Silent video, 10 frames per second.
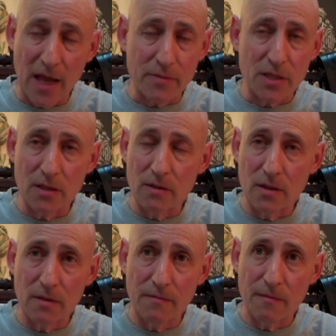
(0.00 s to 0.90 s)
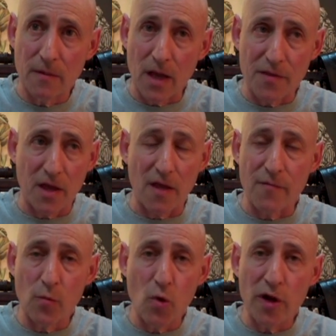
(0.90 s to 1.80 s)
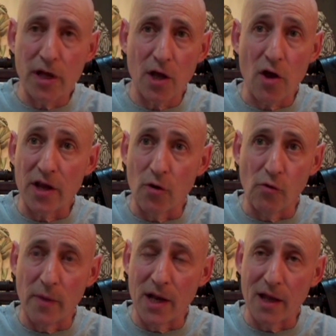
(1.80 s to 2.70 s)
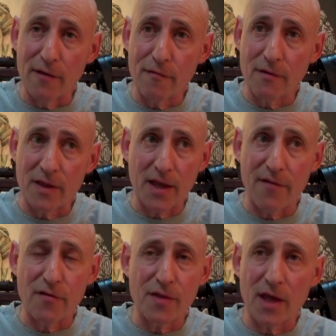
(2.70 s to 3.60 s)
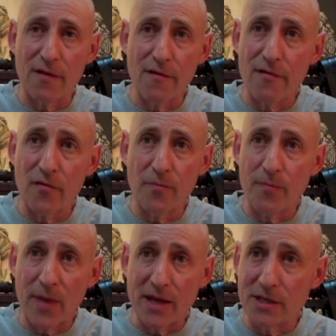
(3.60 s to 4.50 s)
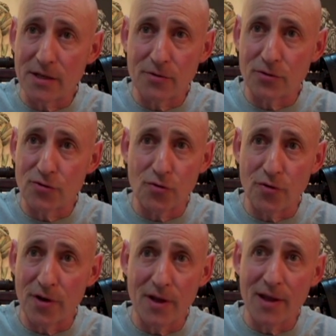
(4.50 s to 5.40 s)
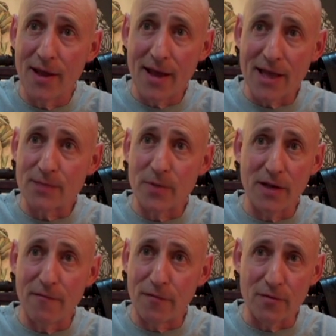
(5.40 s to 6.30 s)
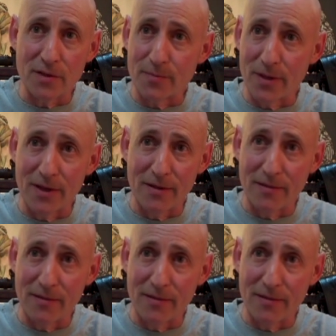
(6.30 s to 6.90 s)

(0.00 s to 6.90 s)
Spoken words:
Absolutely. I think I've been working on it all my life. I think everything I've ever painted or drawn has been influenced by it.